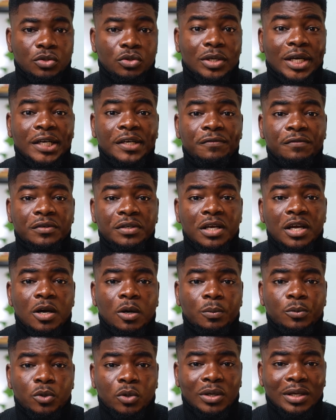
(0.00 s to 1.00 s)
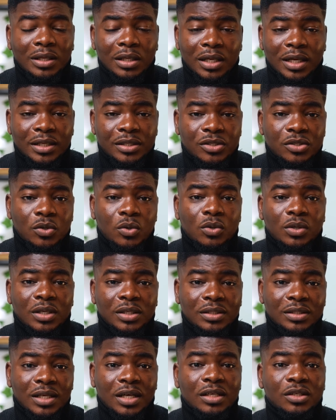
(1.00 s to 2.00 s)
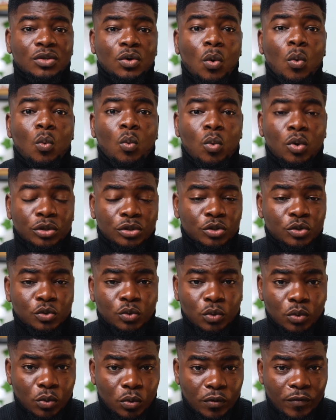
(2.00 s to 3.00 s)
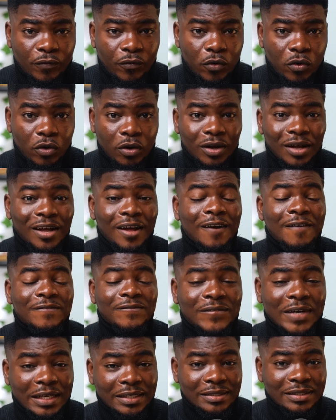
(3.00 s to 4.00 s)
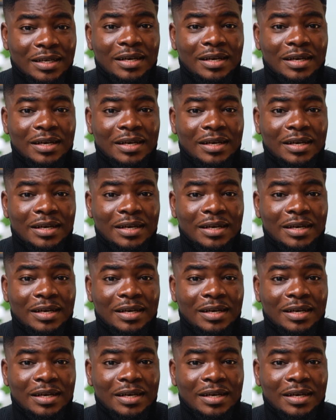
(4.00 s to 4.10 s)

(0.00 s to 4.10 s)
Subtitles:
you can even help your clients understand what to look for faster